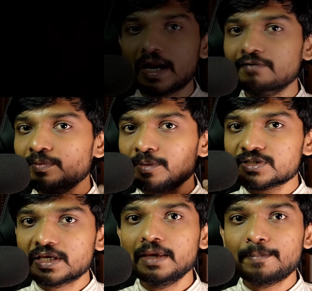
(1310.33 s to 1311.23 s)
and we
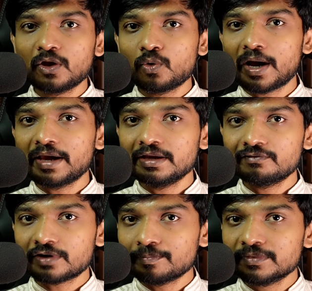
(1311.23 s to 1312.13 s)
must keep inquiring
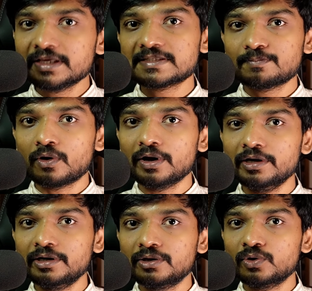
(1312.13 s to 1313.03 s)
from this point